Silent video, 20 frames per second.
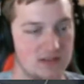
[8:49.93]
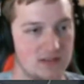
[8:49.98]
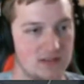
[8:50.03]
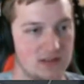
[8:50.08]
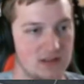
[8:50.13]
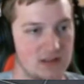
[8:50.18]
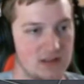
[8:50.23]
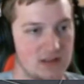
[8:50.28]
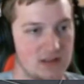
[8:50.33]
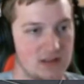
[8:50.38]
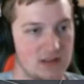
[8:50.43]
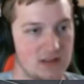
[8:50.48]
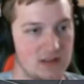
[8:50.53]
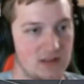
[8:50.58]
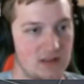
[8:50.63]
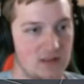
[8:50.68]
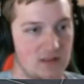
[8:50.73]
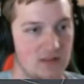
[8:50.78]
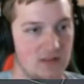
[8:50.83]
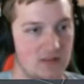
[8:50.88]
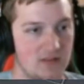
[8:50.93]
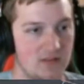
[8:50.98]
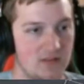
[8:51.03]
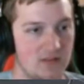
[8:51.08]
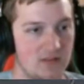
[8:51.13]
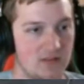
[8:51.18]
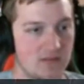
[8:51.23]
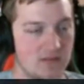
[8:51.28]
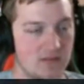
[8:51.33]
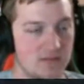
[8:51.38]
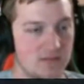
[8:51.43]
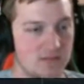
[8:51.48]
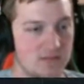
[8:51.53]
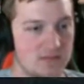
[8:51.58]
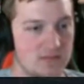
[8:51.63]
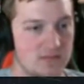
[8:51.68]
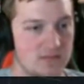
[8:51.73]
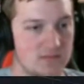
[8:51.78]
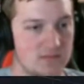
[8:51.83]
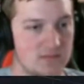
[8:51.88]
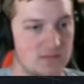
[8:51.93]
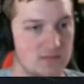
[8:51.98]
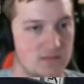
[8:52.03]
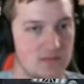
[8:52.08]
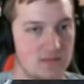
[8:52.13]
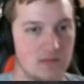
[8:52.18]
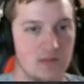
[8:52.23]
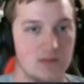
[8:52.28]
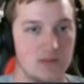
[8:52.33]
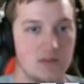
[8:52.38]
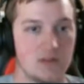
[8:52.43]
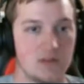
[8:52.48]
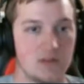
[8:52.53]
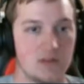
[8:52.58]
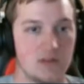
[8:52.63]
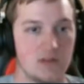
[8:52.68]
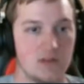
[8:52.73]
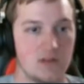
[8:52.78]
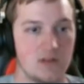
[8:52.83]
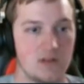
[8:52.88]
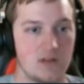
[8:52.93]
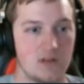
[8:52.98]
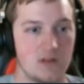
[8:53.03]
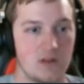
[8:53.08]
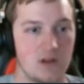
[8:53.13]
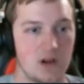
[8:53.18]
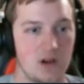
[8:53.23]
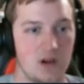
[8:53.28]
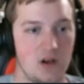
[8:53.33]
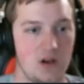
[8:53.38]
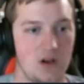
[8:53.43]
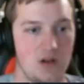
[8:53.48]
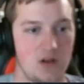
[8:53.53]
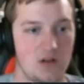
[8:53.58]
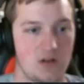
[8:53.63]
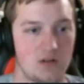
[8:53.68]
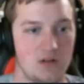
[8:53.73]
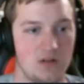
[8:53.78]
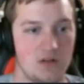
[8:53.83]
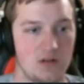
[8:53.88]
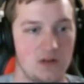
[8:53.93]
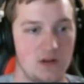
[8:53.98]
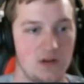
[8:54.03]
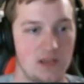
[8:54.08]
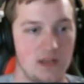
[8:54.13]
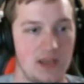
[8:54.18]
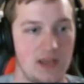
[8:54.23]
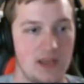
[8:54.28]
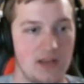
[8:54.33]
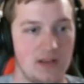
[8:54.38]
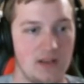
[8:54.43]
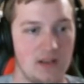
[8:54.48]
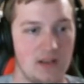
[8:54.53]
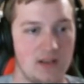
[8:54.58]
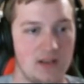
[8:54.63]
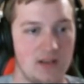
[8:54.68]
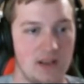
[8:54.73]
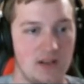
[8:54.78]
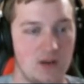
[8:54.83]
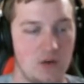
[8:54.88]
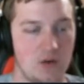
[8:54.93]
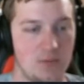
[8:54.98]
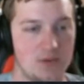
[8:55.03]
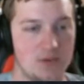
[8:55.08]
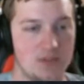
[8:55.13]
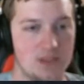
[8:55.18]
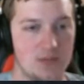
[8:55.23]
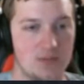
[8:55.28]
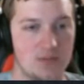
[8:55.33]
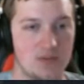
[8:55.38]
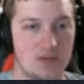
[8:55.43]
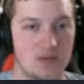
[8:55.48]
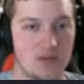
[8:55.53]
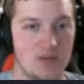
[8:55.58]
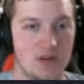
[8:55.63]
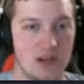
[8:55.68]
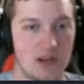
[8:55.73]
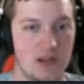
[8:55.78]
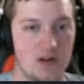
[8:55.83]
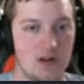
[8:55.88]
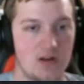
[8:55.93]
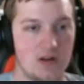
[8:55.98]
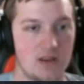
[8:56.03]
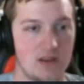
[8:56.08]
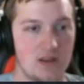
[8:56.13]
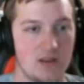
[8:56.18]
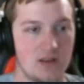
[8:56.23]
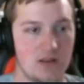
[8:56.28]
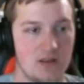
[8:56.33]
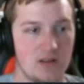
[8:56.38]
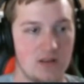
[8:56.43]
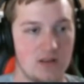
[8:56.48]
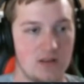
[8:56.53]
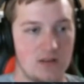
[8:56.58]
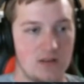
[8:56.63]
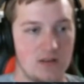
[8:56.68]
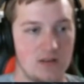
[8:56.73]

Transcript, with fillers: Okay, and this here, which Oh, that. okay, and that opens up new area. Eh.